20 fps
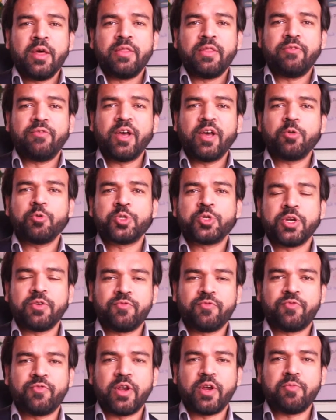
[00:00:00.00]
the evaluation
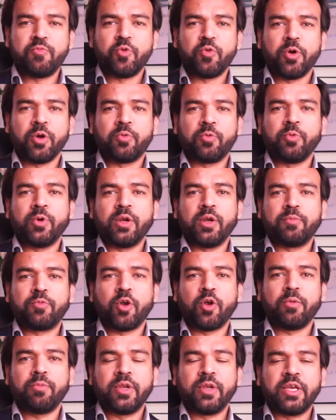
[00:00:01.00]
framework will
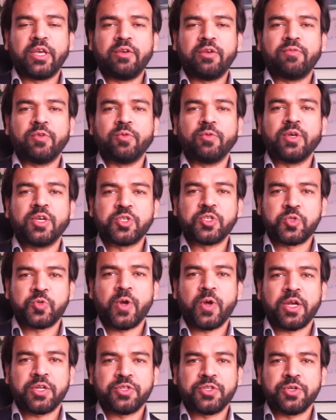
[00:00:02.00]
probably give you the
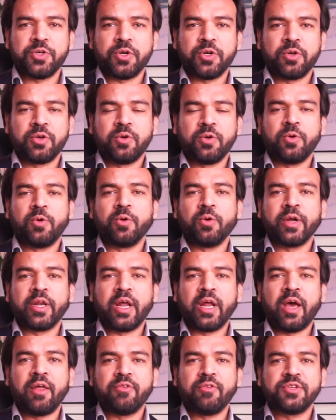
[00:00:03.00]
structure, or
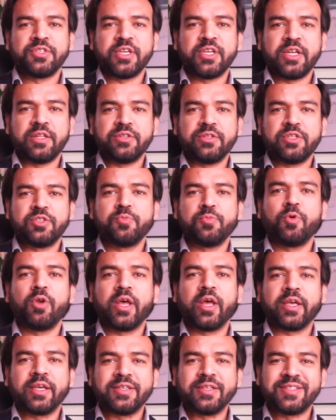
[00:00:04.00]
in other sense, it's more
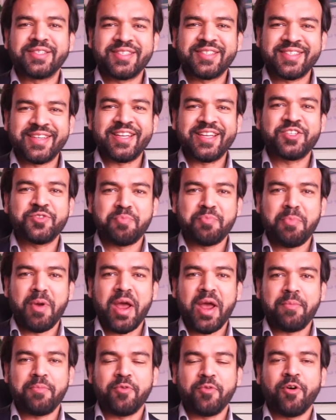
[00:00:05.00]
like a sketch
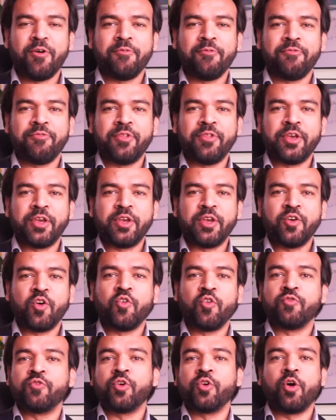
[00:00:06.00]
map of the
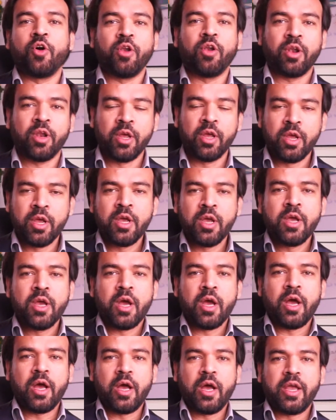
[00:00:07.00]
overall
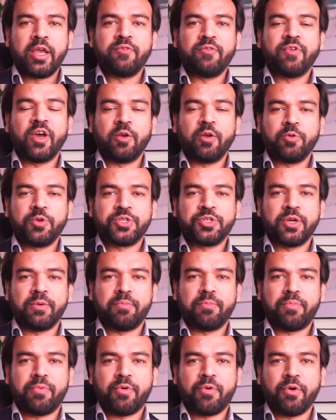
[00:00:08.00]

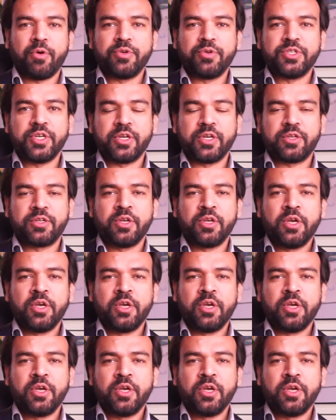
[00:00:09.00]
evaluation project.